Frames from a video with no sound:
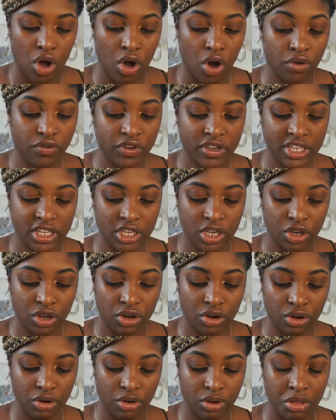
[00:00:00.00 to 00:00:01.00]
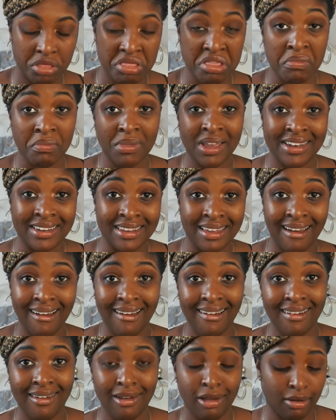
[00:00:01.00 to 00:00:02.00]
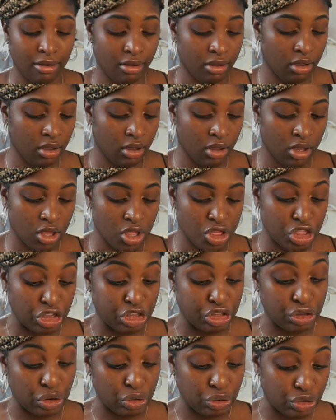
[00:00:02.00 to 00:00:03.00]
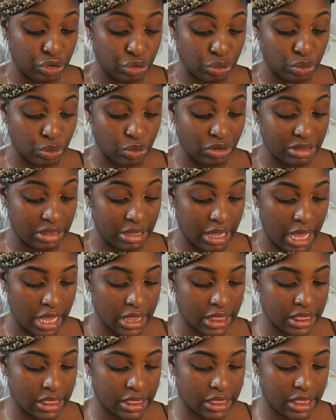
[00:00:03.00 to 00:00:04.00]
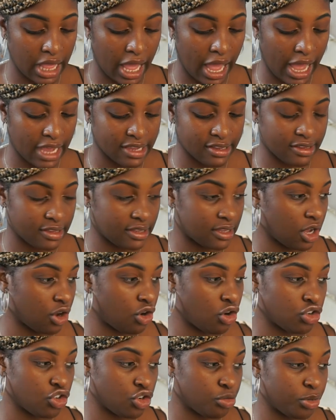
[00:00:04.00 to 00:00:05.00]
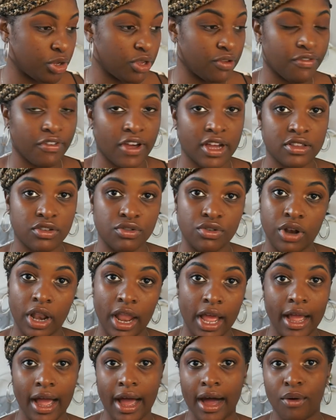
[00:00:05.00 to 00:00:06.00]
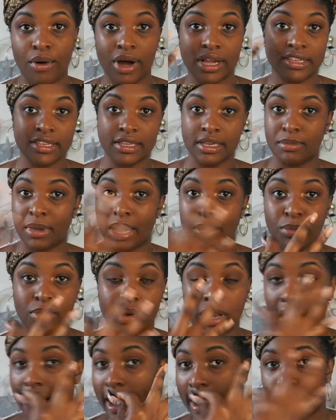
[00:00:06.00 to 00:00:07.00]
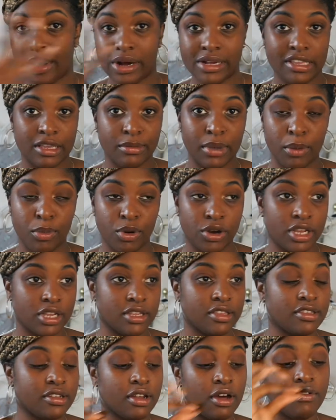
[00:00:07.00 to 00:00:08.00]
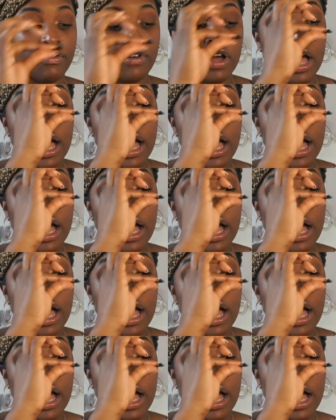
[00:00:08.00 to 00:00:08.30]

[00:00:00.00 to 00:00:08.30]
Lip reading: Obviously, the media, the socials and that has a contributing factor on how I see my body and stuff.